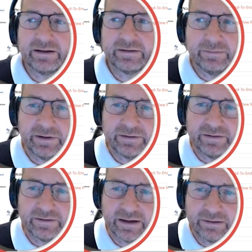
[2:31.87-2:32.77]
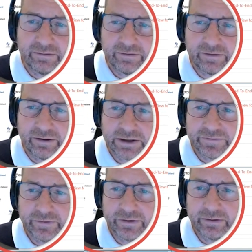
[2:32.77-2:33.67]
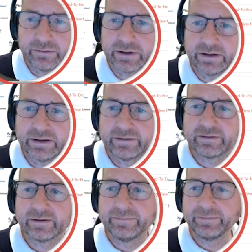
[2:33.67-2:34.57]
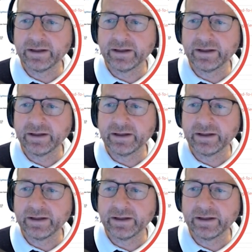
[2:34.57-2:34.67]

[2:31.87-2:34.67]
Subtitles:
as the business guy to search for orders.